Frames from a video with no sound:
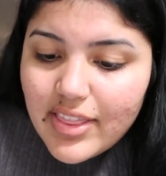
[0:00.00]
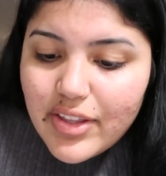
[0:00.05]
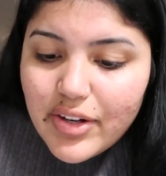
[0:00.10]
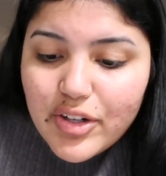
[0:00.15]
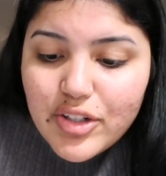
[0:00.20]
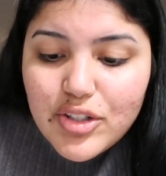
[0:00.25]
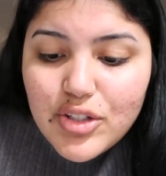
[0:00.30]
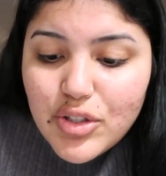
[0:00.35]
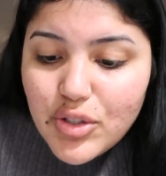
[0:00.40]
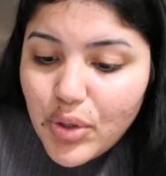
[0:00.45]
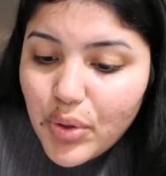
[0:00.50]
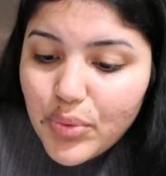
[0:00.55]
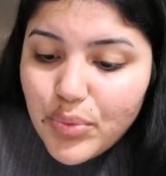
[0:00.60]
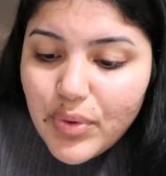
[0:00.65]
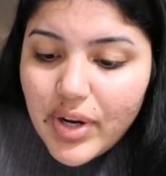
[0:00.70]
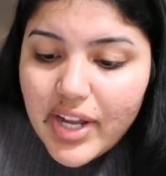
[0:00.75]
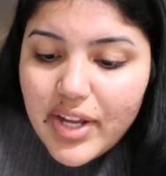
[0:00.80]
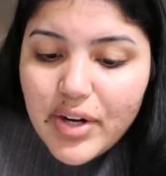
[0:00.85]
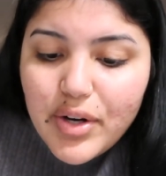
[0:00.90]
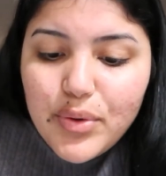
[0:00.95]
There is no
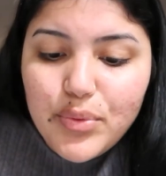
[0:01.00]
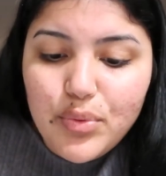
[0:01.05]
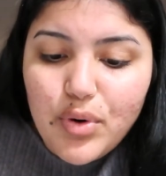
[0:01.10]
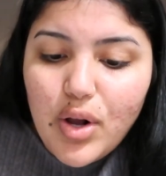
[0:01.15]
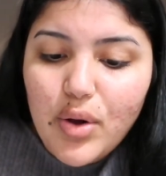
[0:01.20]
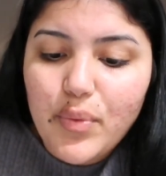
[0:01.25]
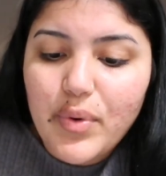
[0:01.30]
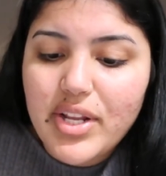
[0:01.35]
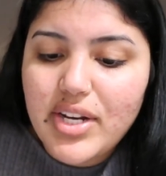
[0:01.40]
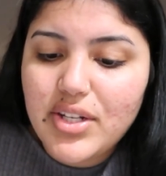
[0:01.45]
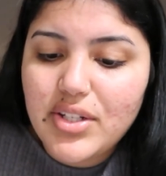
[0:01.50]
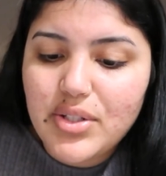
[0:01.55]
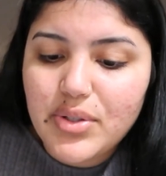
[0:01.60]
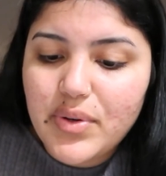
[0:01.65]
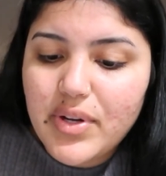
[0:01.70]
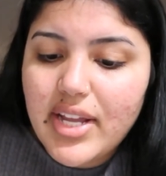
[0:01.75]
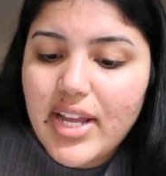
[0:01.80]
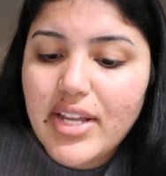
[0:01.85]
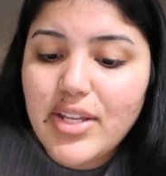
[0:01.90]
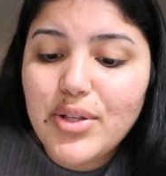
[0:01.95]
right or wrong way to
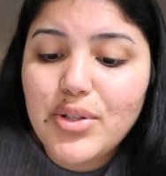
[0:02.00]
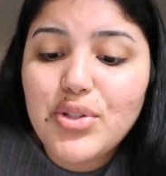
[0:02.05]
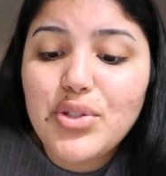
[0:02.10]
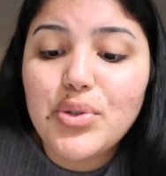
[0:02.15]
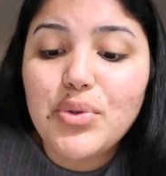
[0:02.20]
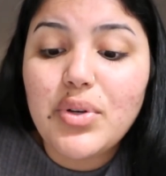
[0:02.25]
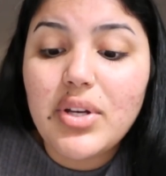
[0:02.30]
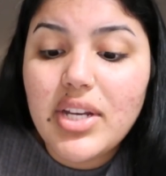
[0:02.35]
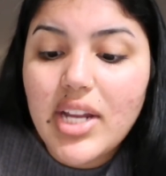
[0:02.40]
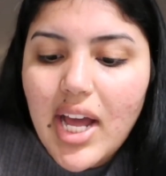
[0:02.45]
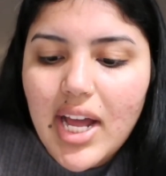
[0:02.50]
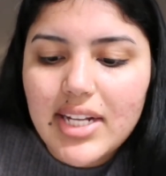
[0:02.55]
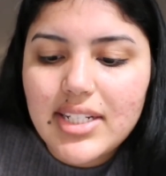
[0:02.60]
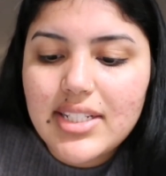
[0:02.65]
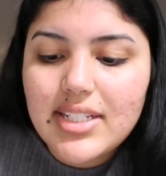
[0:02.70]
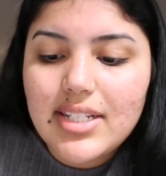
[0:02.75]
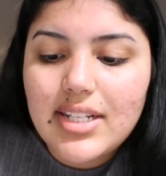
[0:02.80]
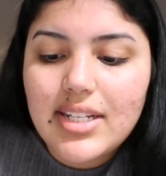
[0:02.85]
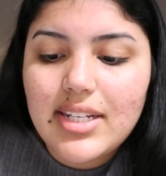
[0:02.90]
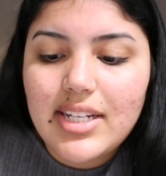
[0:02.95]
do it, and you do
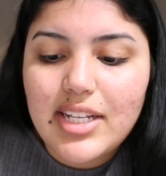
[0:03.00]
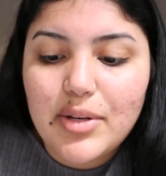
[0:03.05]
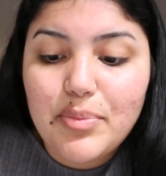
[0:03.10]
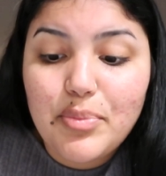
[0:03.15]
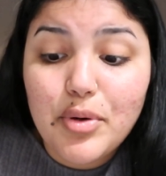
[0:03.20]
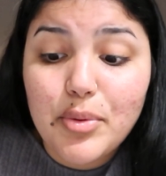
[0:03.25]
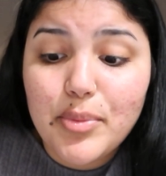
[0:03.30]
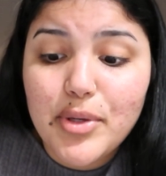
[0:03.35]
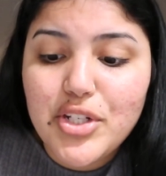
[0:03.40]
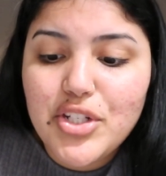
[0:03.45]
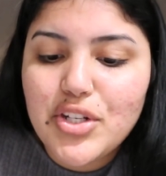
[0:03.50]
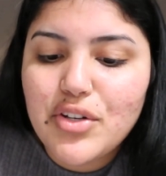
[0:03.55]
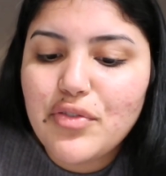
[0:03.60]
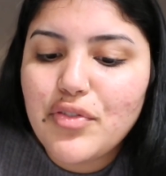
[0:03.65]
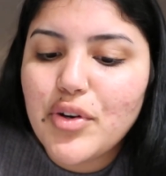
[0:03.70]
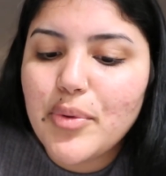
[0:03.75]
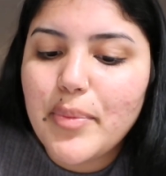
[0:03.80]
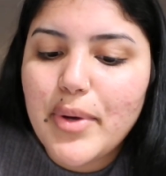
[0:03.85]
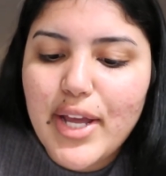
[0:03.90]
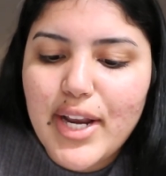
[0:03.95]
not need permission
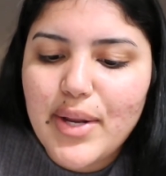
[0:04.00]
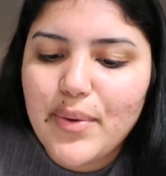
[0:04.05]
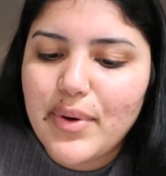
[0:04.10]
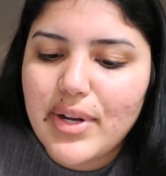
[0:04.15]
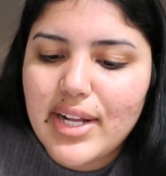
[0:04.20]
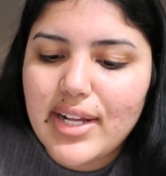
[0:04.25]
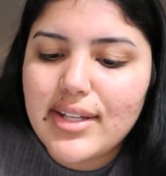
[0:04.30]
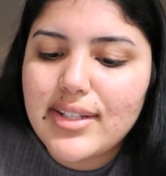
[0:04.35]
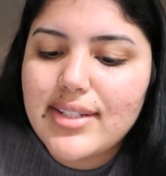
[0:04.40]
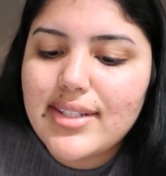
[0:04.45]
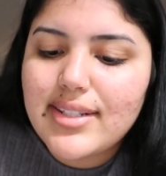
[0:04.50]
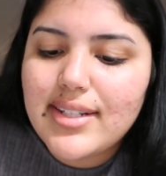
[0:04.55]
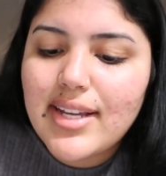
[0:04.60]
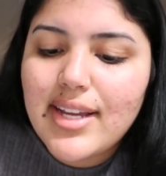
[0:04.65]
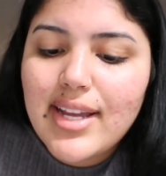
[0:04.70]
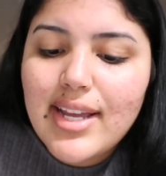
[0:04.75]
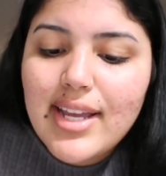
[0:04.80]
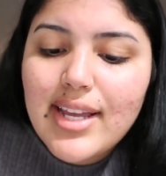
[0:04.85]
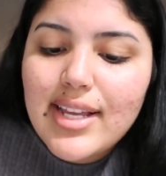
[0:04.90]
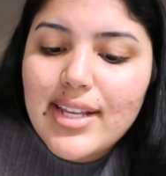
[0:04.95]
from anyone else.
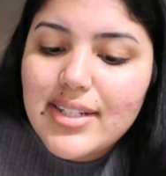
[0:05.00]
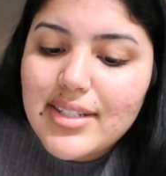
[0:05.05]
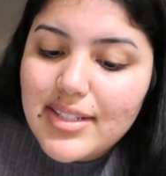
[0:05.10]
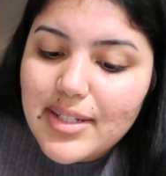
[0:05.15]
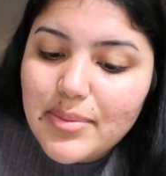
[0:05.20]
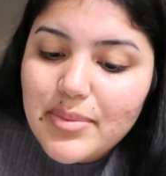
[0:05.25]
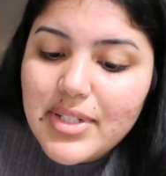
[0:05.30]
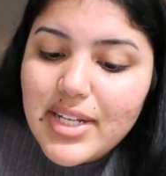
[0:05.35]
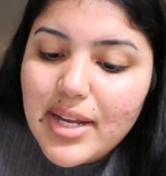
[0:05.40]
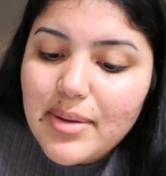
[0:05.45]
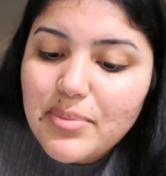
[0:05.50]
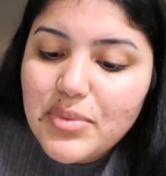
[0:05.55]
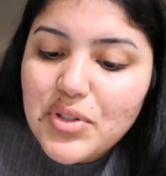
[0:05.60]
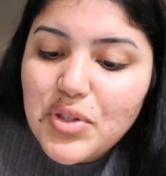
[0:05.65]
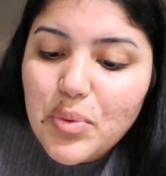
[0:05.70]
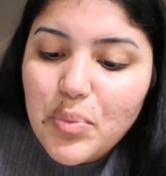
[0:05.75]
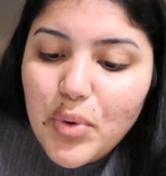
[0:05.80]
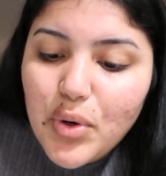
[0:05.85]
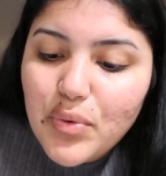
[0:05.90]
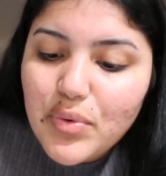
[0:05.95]
Sometimes
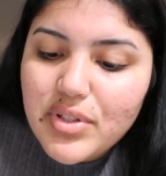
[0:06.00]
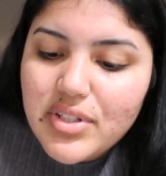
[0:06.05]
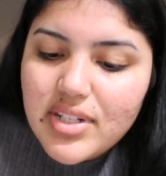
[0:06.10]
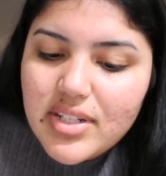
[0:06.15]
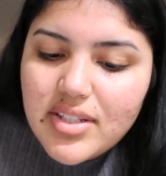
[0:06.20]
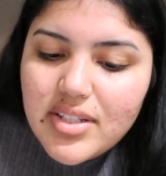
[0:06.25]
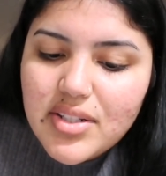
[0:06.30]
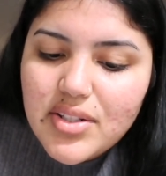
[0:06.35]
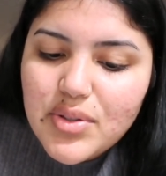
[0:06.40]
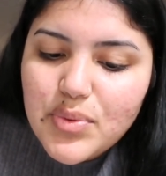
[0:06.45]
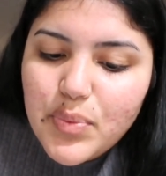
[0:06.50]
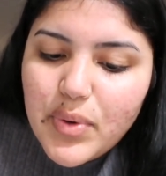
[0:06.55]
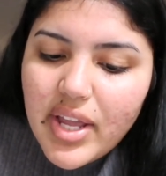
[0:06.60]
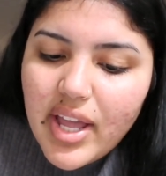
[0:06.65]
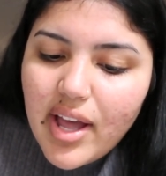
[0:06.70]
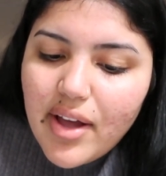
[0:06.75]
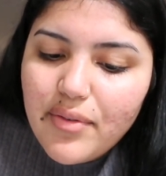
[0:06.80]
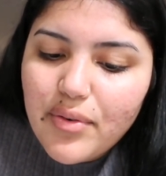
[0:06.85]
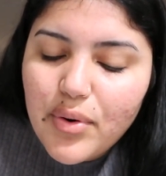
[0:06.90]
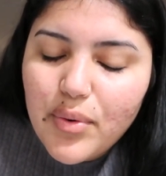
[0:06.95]
the more resistance we
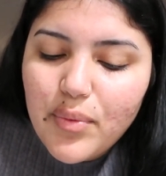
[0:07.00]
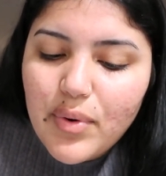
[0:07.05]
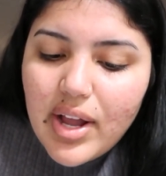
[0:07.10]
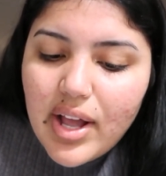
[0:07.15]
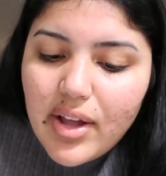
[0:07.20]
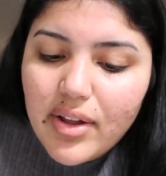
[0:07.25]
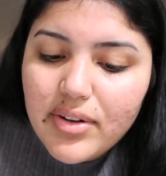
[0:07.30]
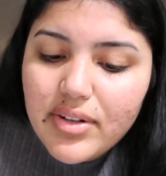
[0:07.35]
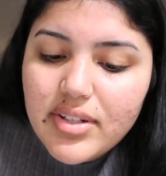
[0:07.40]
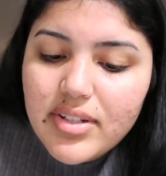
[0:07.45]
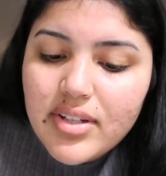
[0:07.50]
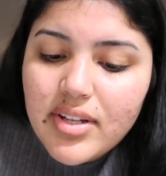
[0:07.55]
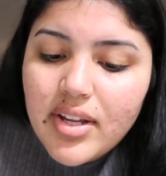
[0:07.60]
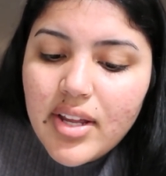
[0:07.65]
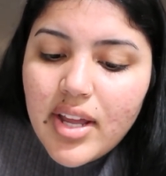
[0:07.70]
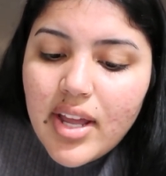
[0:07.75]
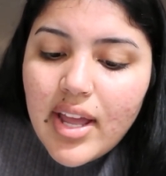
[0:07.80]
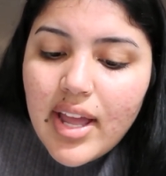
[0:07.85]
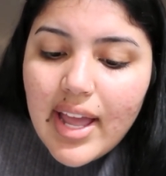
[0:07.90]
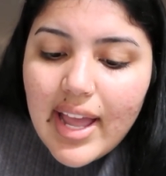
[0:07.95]
have around
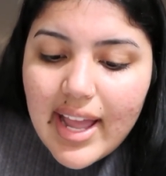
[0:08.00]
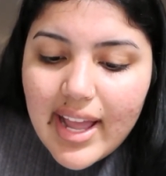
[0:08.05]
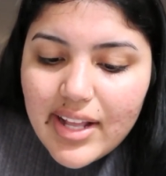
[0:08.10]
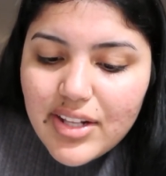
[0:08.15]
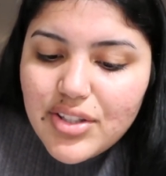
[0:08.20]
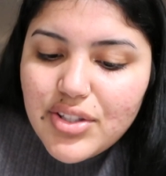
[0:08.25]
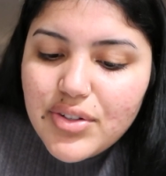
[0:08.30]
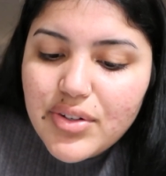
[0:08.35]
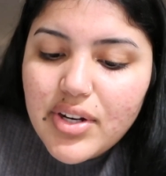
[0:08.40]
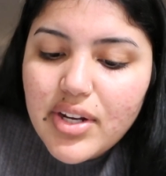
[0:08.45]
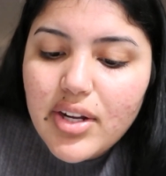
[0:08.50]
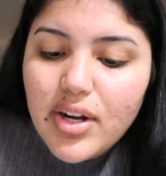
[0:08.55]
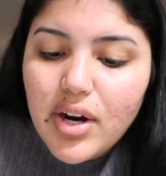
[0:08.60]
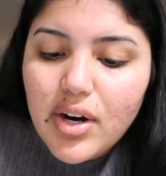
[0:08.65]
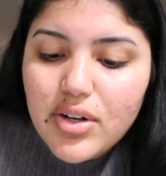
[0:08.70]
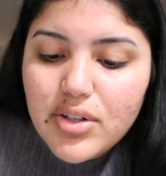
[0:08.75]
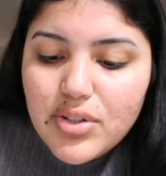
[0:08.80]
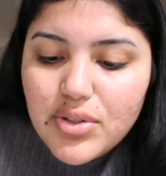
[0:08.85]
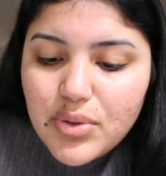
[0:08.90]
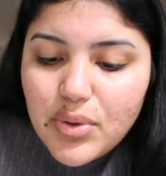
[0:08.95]
answering
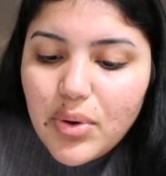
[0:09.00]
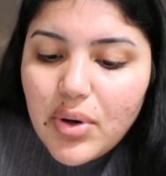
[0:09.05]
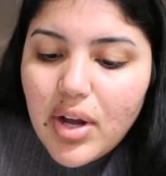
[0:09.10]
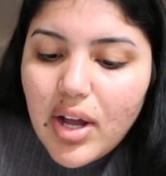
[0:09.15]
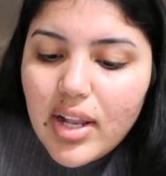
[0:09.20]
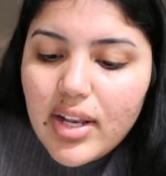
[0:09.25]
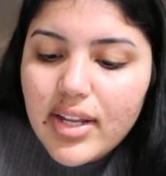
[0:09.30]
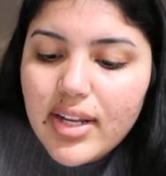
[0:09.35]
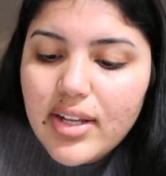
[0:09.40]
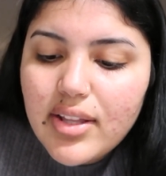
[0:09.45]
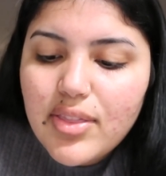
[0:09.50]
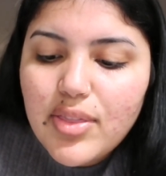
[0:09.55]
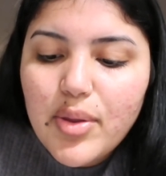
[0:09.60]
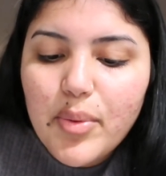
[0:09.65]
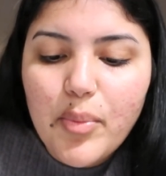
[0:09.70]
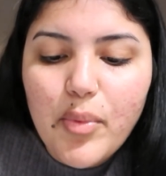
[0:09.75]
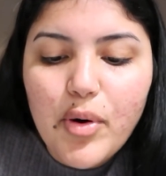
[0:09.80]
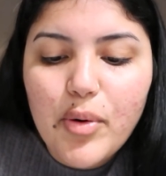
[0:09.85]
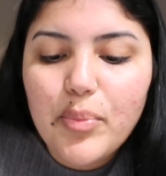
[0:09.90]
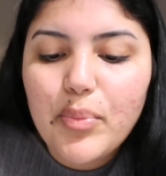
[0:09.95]
our soul calling,
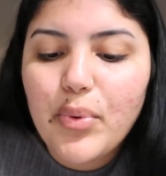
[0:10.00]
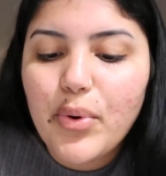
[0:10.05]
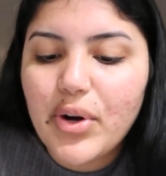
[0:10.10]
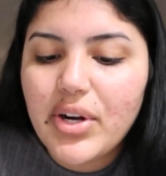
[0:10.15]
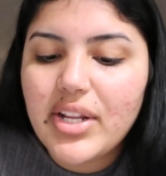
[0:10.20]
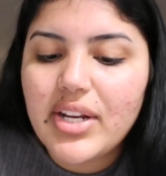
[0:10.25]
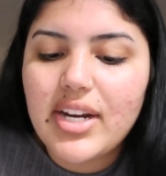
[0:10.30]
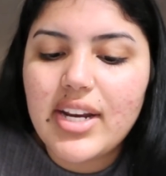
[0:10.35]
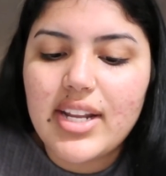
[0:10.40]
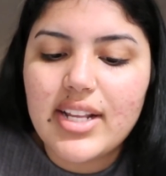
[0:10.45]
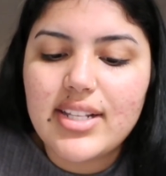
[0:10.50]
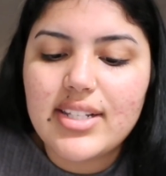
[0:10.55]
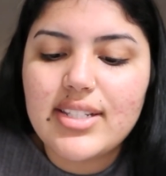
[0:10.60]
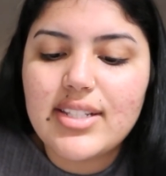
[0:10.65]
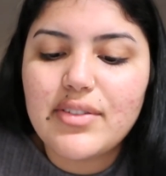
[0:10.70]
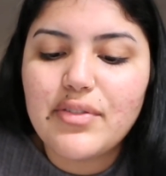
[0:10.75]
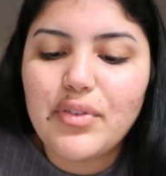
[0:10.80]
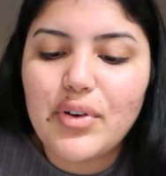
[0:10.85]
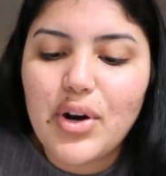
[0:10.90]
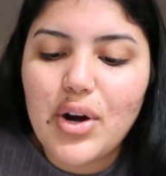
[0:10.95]
the more important it
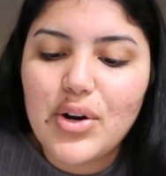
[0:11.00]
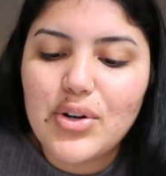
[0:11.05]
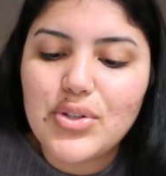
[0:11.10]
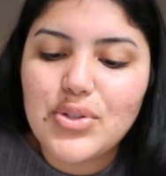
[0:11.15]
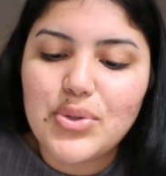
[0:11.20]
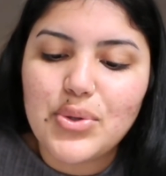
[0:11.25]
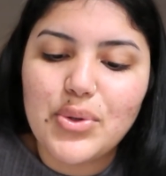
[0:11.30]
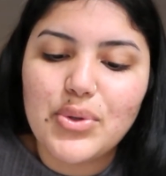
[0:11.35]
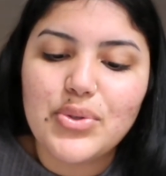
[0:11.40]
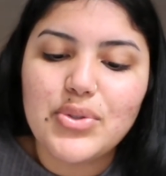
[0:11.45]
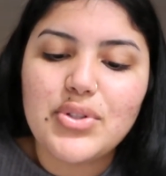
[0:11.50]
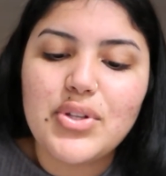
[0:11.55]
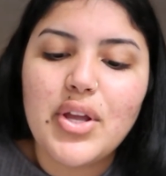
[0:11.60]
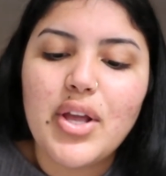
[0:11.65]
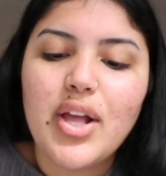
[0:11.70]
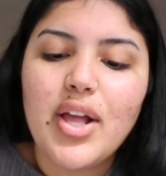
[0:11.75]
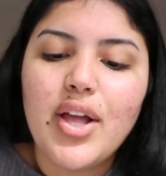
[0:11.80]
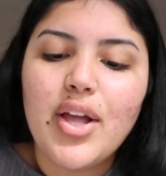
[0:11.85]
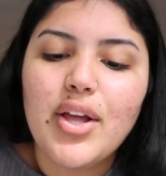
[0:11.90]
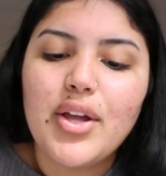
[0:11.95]
is for our soul's
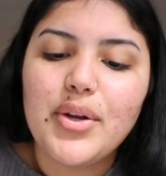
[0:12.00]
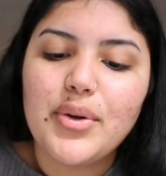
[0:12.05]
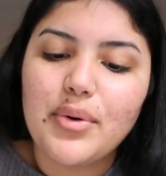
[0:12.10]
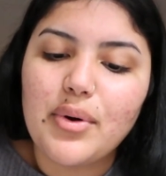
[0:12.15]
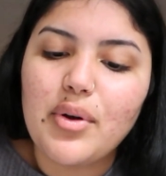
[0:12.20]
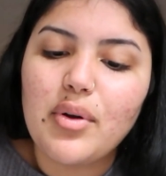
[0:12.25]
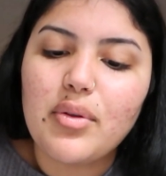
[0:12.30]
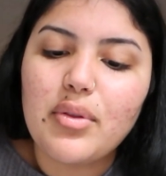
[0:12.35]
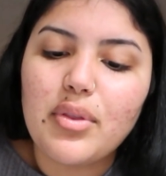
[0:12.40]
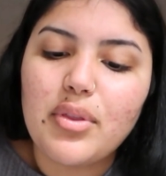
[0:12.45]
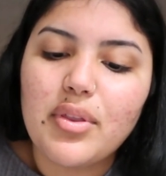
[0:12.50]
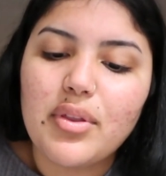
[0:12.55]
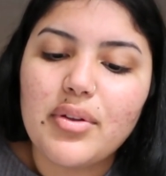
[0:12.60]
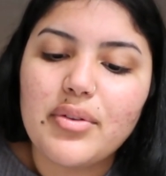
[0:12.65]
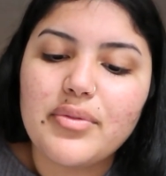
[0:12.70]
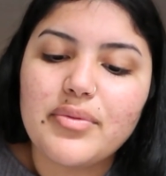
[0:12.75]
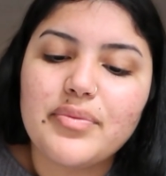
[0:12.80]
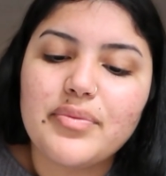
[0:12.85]
growth.